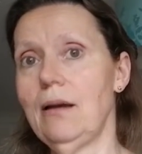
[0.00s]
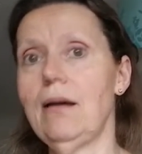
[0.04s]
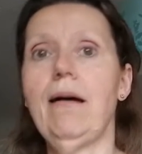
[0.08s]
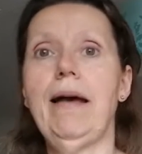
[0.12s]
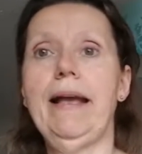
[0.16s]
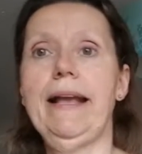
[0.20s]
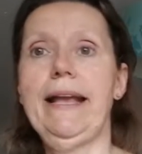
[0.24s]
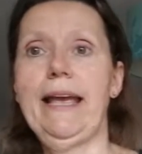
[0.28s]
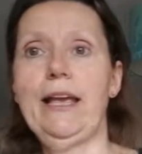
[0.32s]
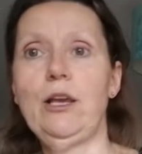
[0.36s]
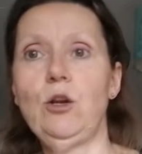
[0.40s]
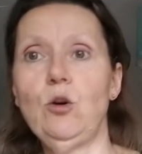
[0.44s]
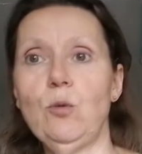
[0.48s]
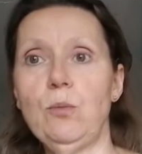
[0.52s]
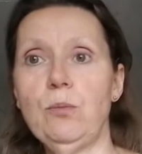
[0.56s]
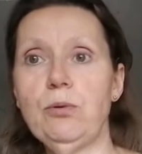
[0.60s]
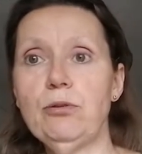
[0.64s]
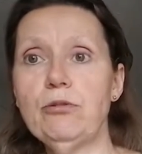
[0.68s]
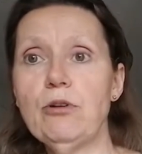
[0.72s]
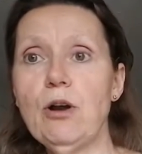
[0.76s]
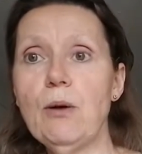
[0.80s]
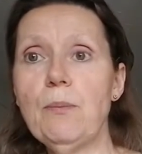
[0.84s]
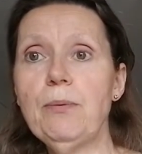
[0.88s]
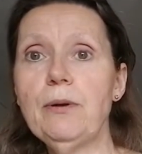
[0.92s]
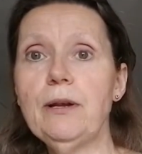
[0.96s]
I get your
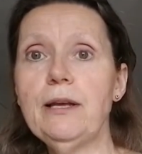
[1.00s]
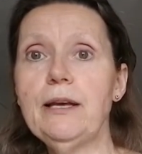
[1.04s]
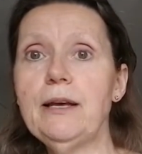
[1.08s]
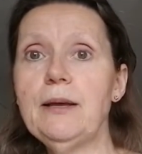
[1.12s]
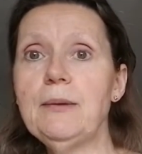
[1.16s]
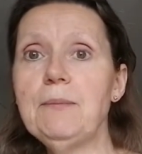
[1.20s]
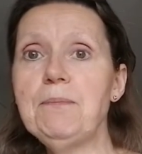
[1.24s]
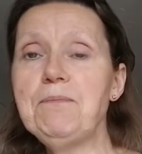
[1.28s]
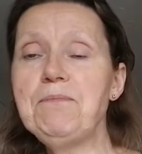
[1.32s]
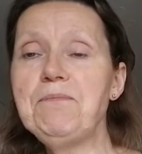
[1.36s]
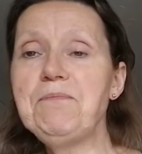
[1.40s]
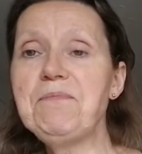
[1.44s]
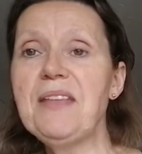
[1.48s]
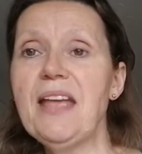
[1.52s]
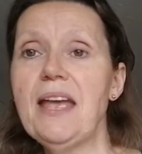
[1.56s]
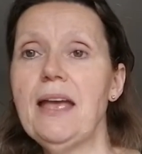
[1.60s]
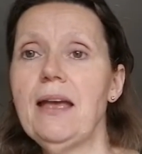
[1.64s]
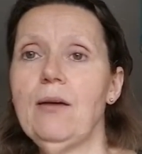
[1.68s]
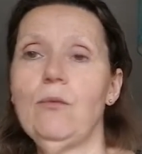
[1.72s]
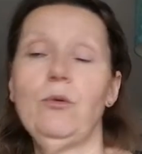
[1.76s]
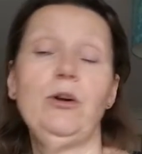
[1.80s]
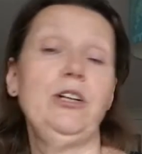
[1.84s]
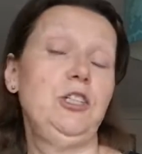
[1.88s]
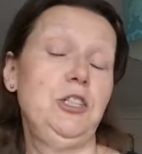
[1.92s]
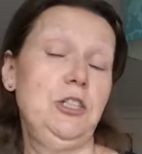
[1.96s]
problem,
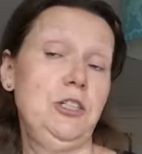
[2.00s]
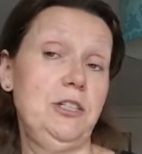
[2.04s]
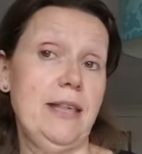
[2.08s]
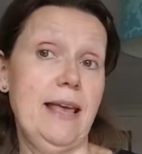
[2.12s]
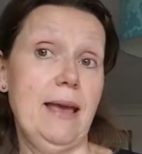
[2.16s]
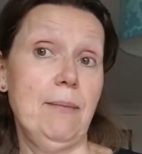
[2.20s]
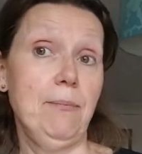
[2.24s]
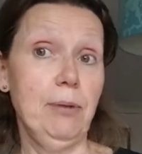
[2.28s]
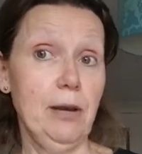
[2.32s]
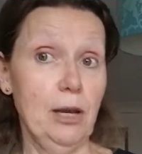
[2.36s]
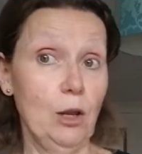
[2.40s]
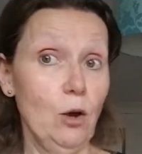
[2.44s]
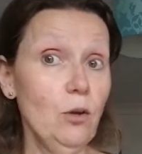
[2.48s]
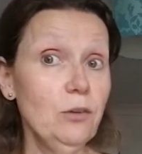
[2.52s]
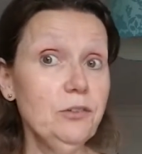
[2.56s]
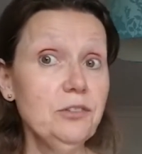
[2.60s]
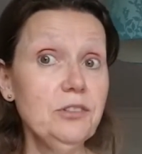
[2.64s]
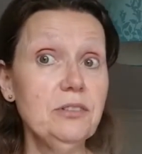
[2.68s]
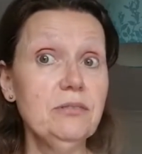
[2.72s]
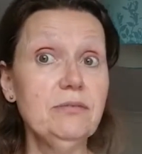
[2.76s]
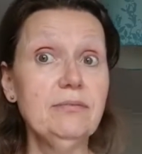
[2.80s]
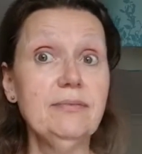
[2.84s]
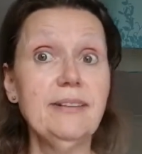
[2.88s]
which is their plot,